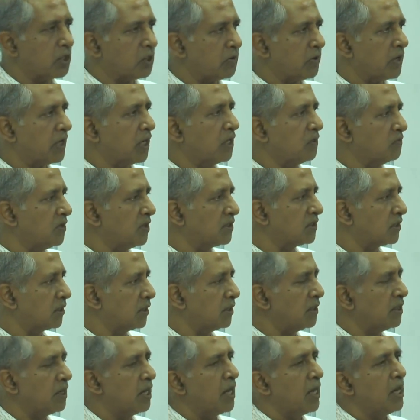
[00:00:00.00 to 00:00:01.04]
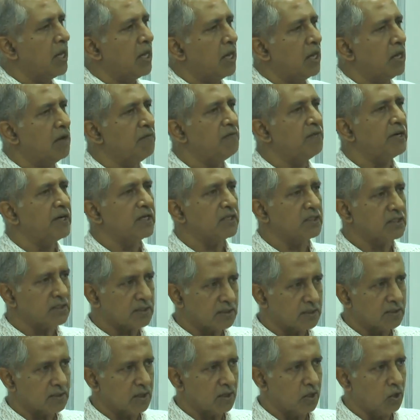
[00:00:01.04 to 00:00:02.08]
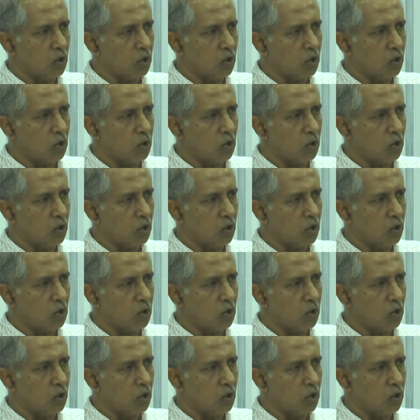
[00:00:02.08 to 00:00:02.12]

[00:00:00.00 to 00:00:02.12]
to a conversion if it is